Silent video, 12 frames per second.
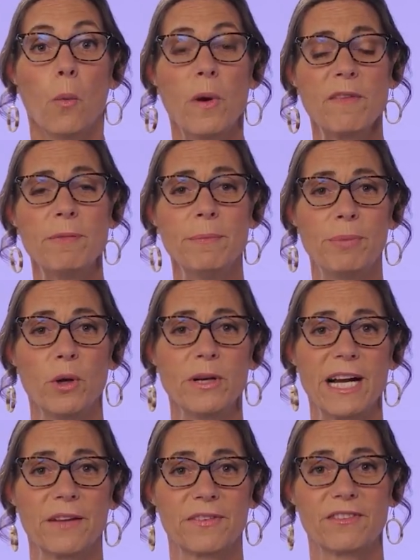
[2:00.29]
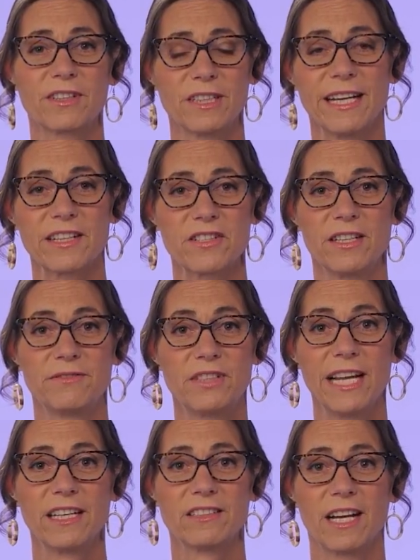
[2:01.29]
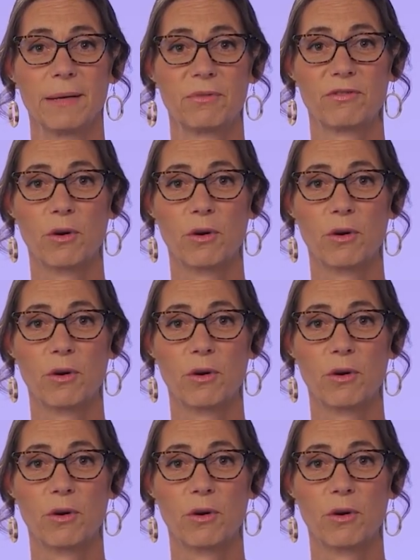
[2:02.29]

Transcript: We've been building out this collection of data types